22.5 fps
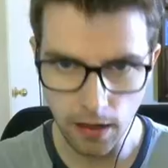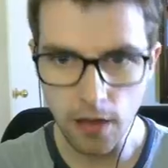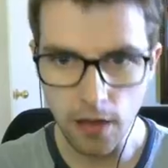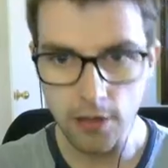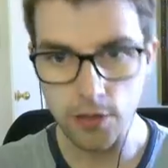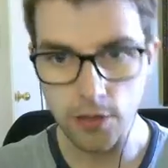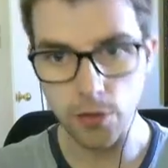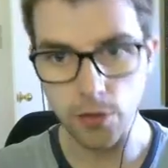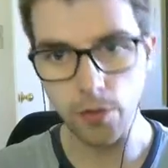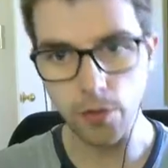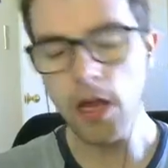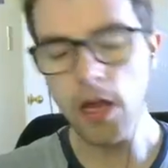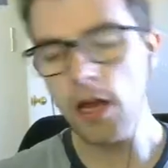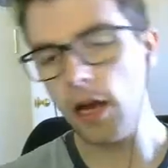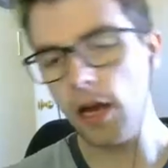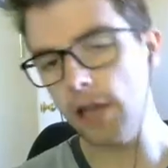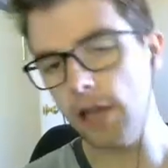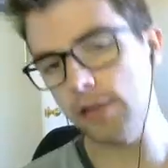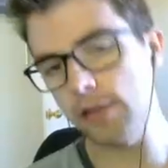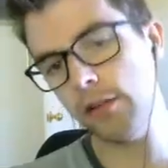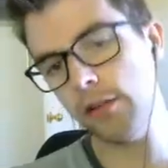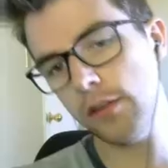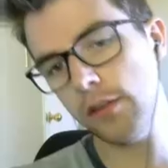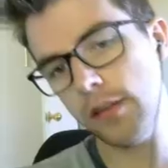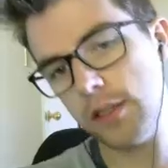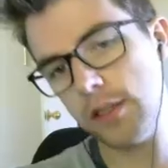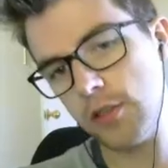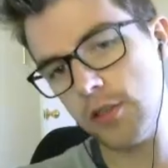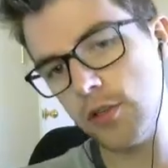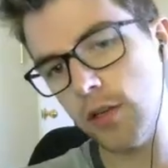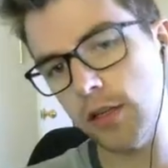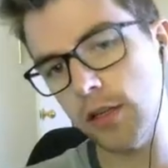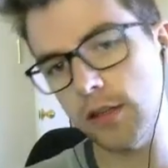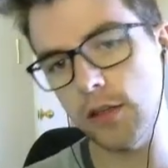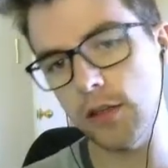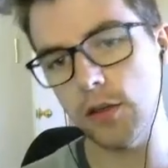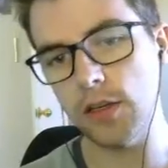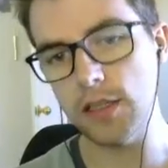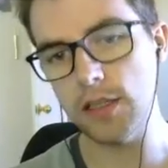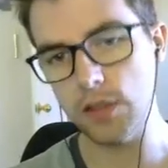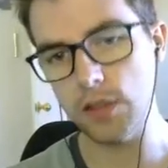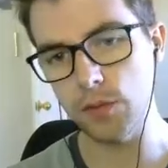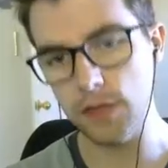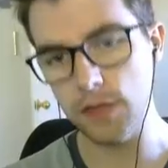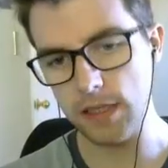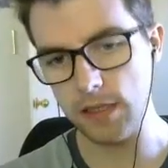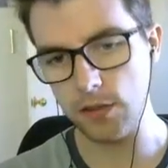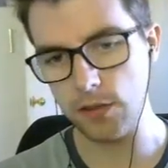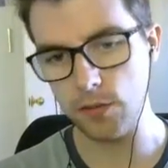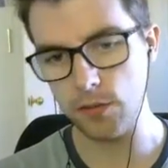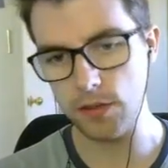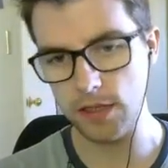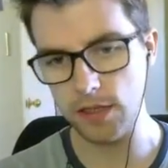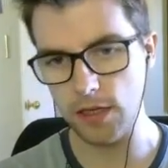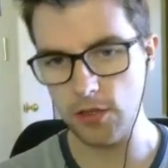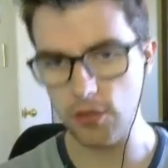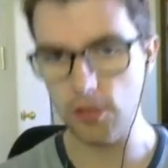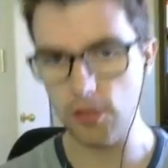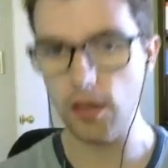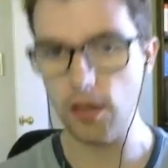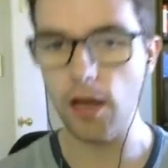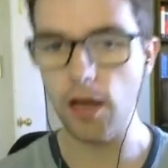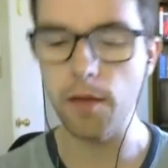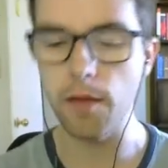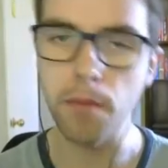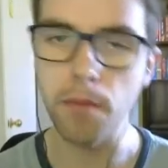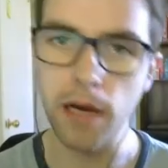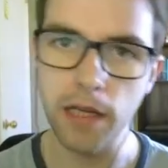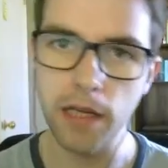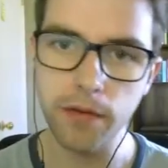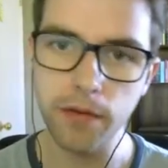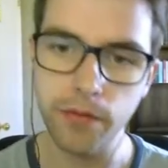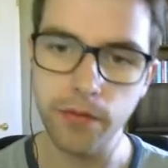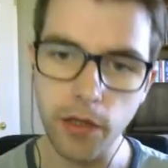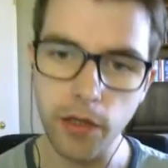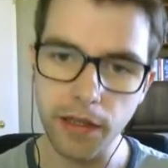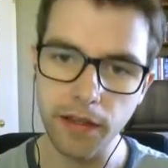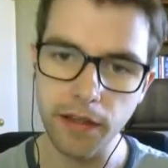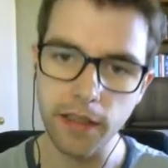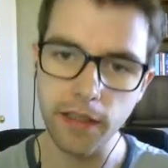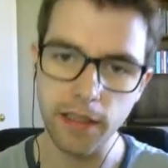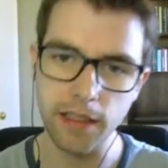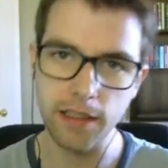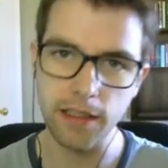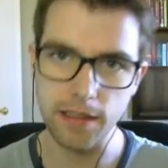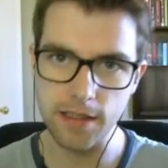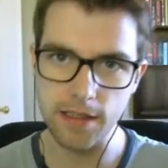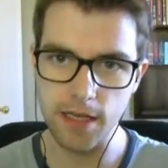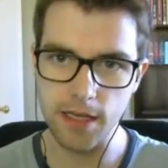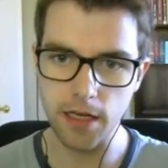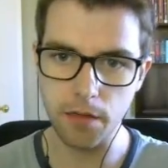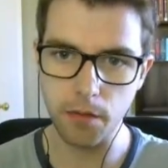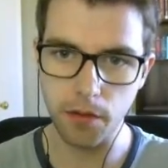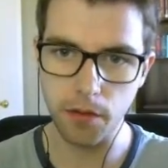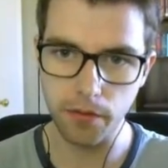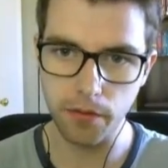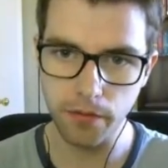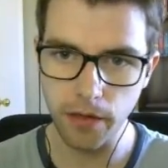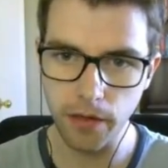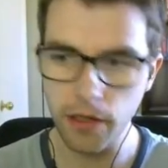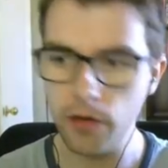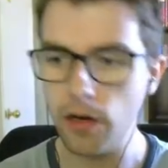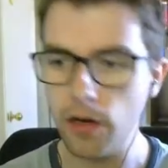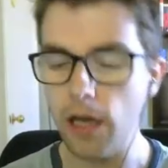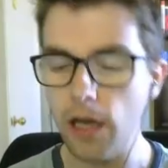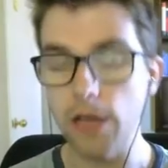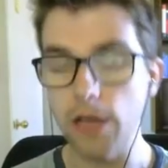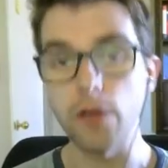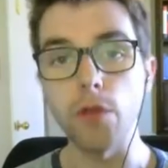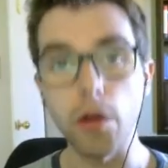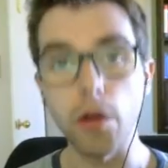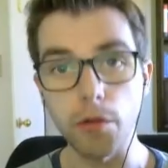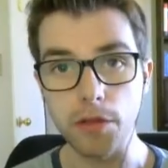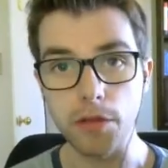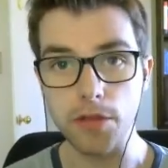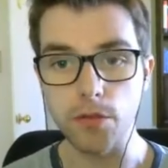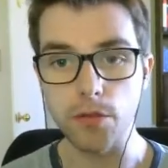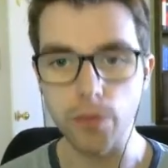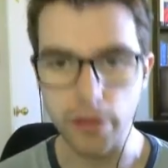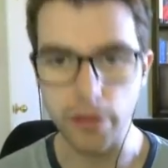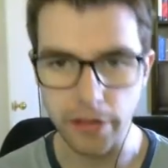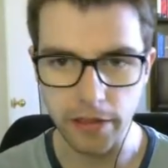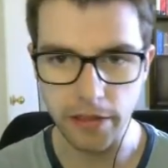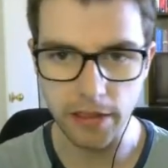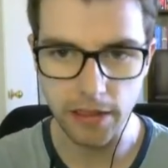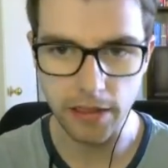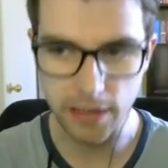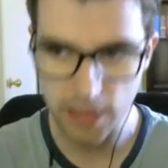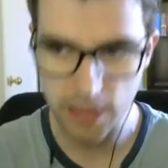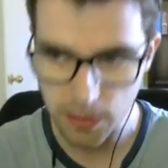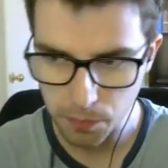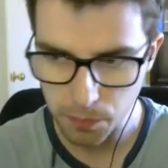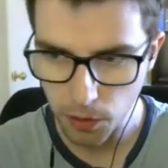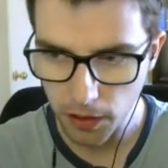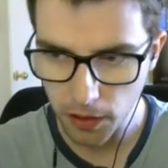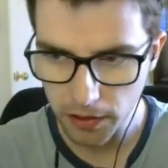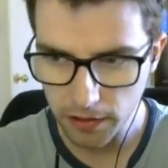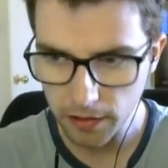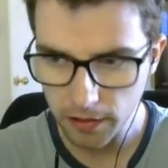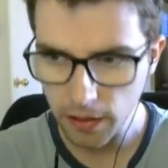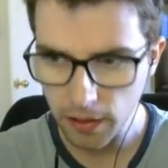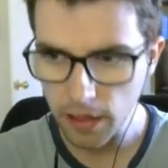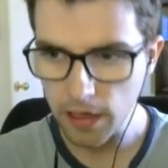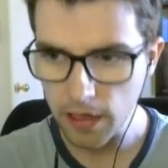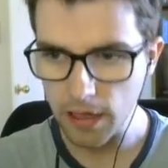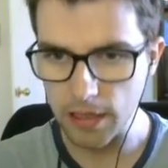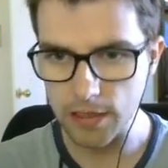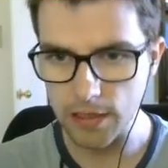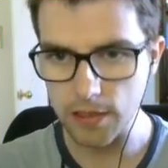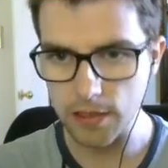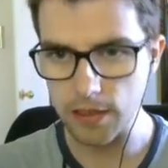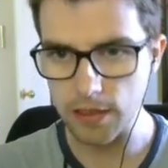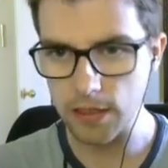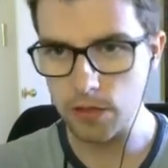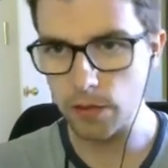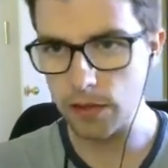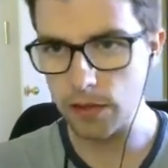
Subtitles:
So I took that shot there because it was into his engine. I might have gotten lucky and set him on fire. I knew I wasn't really going to get spotted, and so that's why